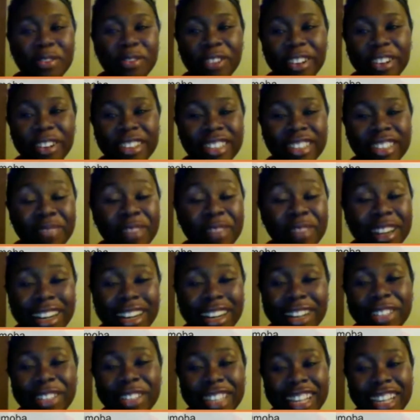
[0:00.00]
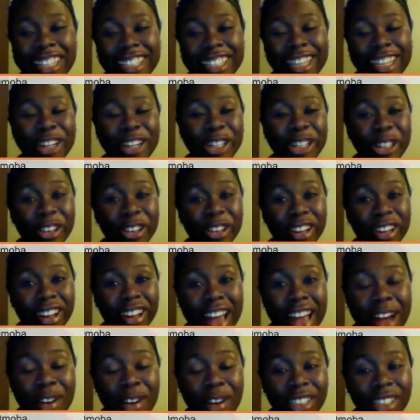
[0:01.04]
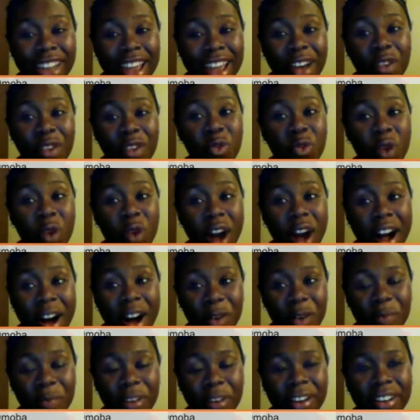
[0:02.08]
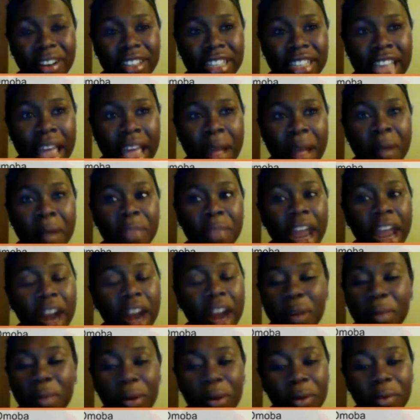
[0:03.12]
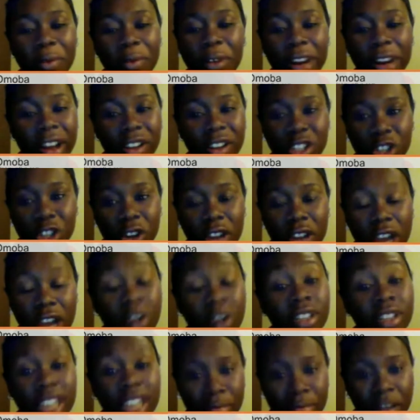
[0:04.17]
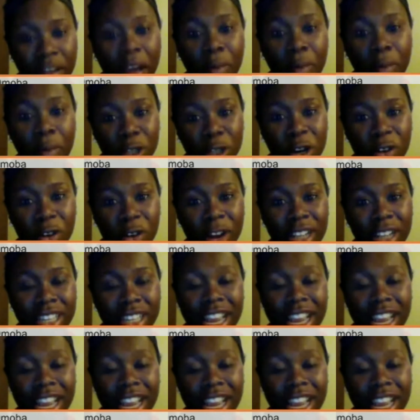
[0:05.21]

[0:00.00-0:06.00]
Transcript: just immediately you said study journal. I was like, wow, because I remember when I was younger, because I'm also a writer, I